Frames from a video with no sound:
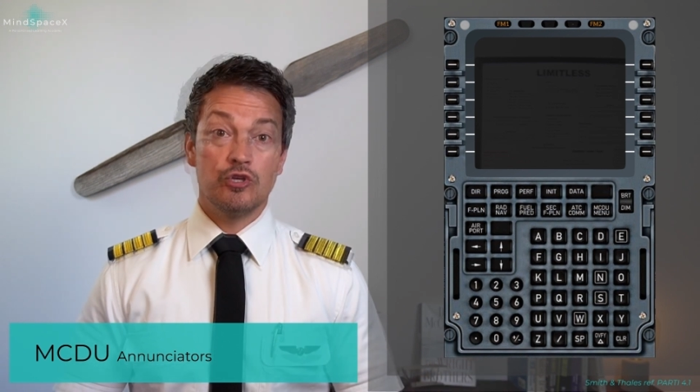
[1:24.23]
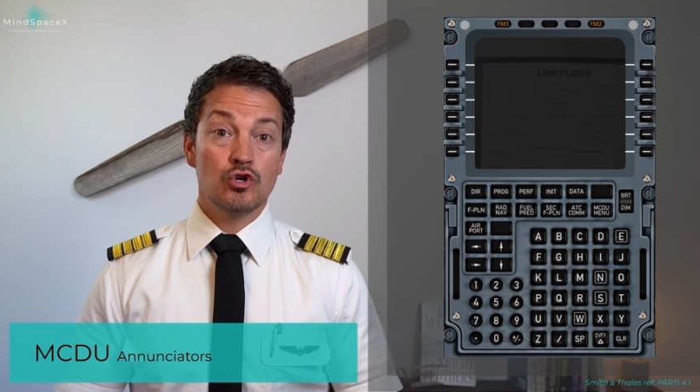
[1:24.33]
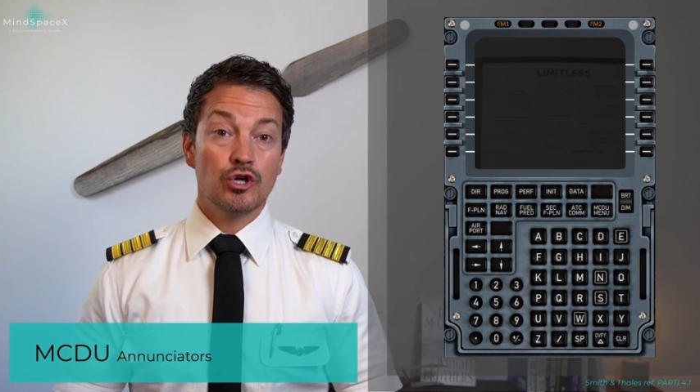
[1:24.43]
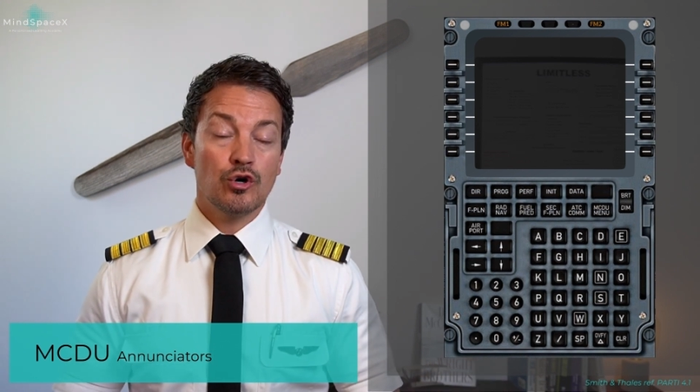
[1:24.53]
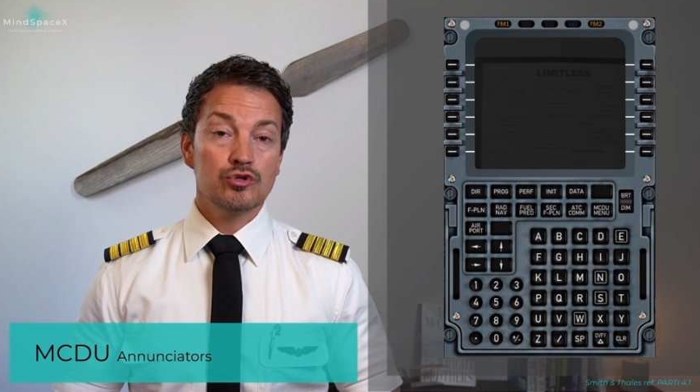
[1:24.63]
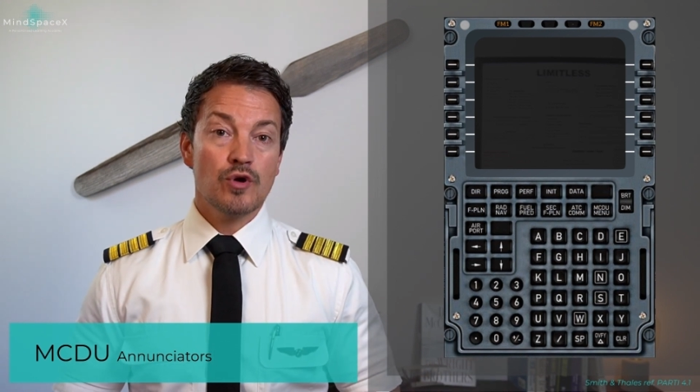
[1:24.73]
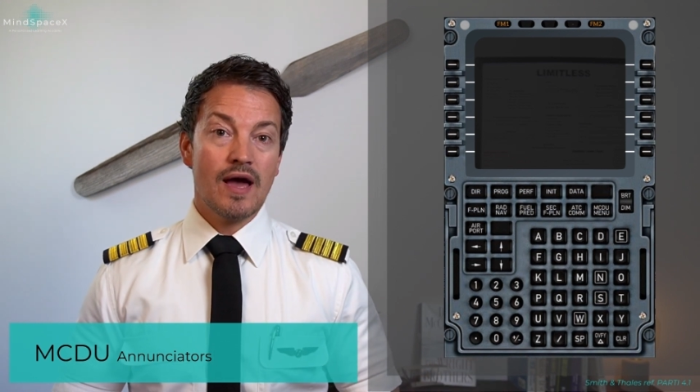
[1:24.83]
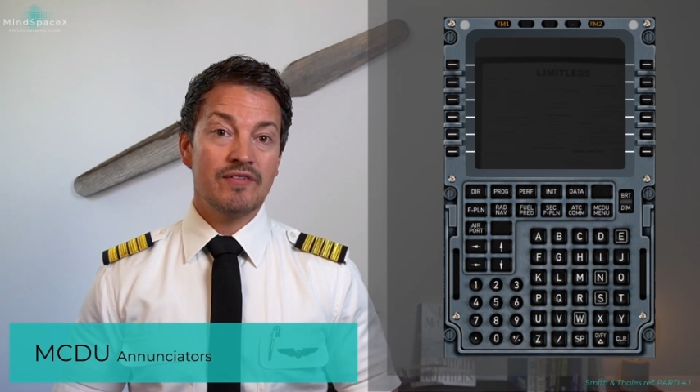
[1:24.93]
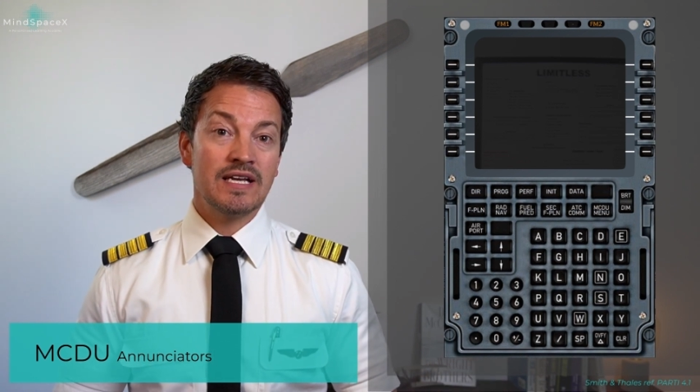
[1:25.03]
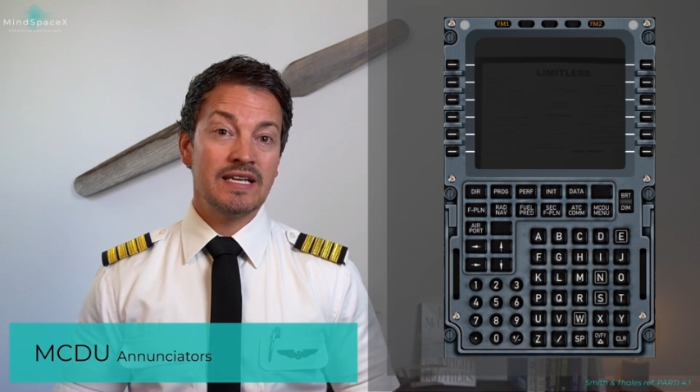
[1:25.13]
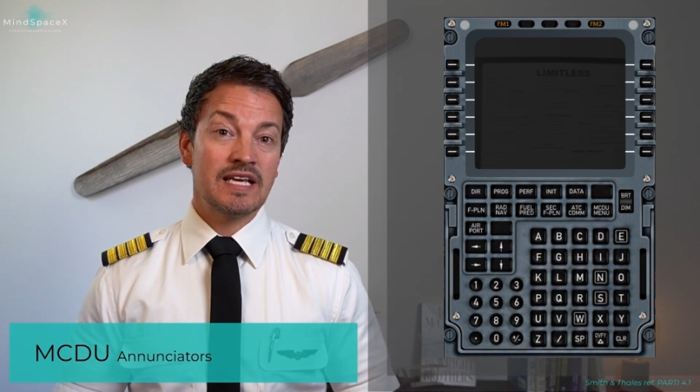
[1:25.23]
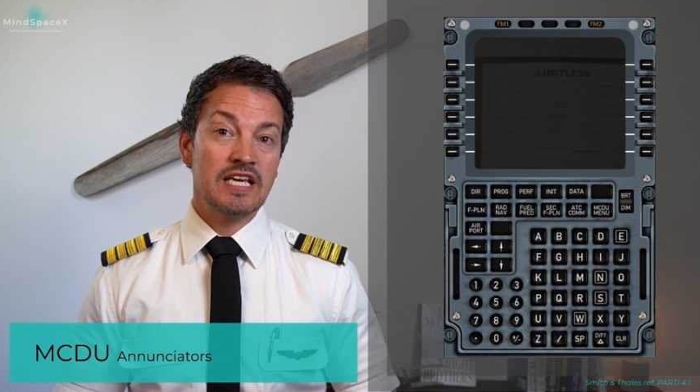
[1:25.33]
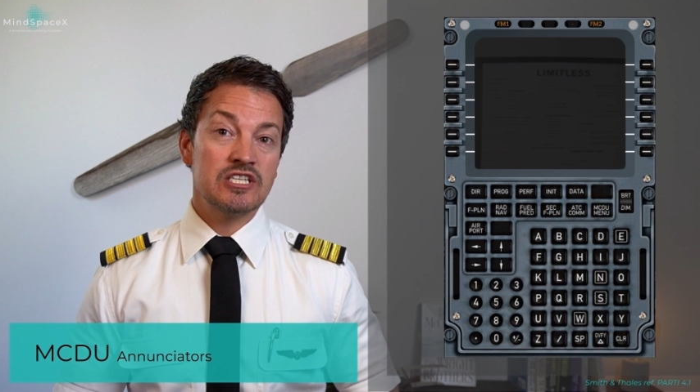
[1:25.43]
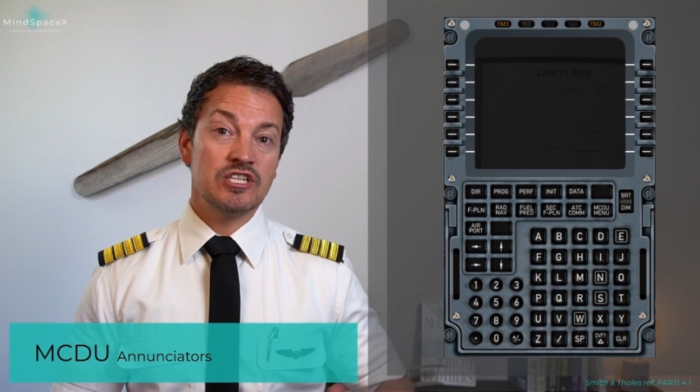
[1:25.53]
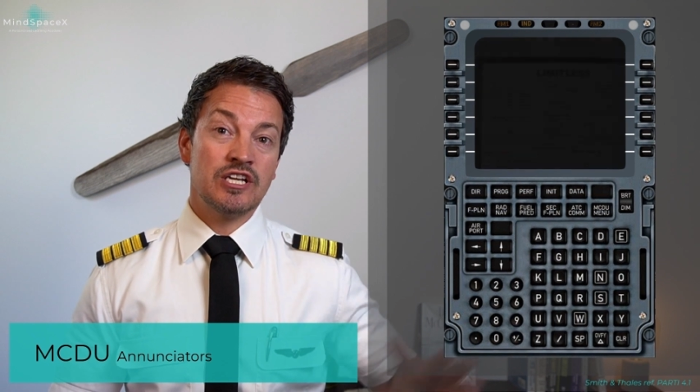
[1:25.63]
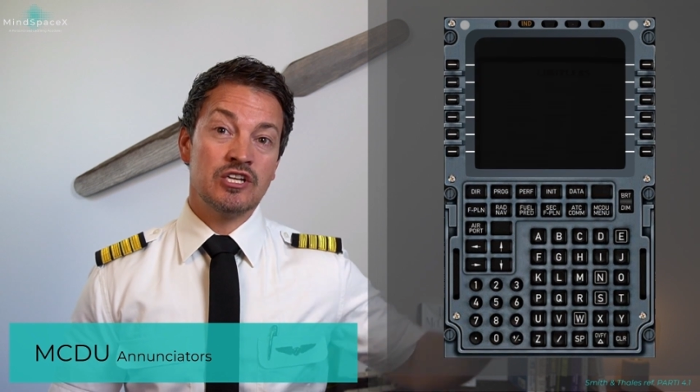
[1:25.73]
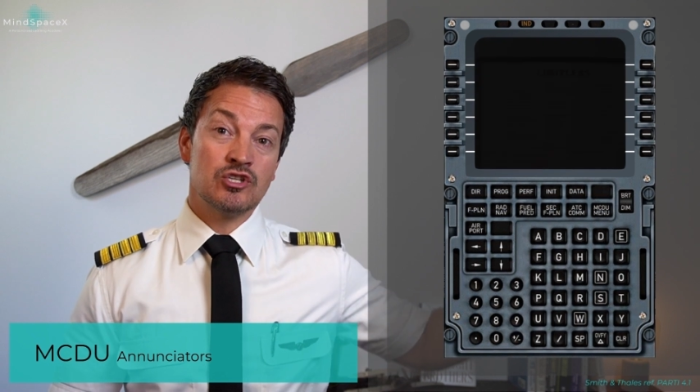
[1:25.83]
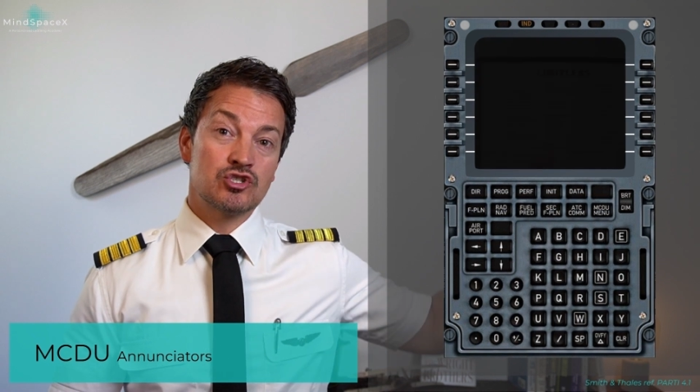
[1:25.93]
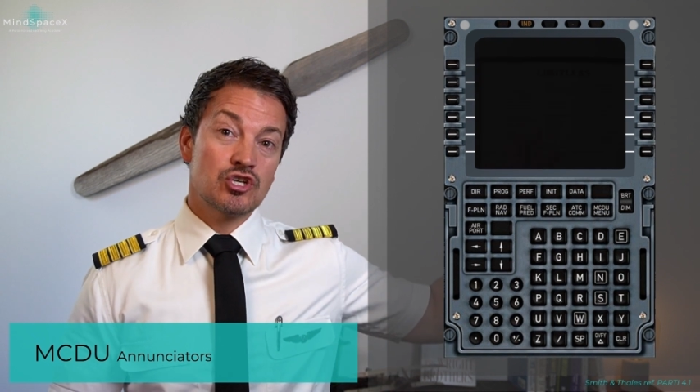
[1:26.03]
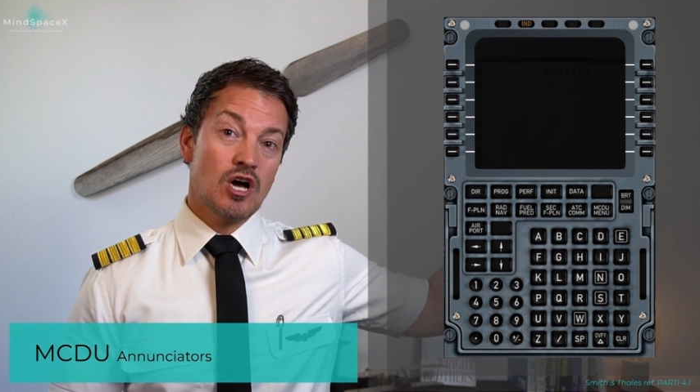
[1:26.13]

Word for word: You can also have an indication in the